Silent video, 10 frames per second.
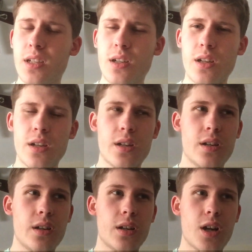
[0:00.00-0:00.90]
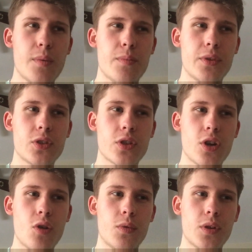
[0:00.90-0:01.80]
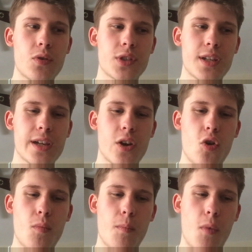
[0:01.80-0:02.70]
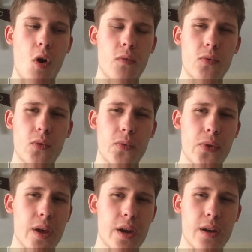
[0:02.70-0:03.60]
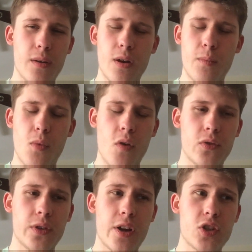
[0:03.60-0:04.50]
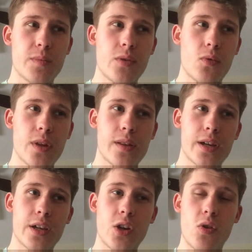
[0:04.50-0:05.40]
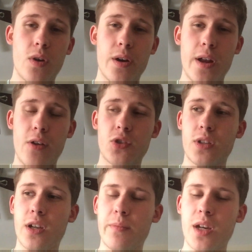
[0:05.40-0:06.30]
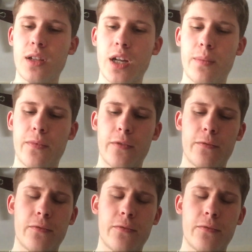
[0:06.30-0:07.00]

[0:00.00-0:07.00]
a couple months ago, when there was that whole Marvel thing, a Marvel announcement where they announced a big lineup of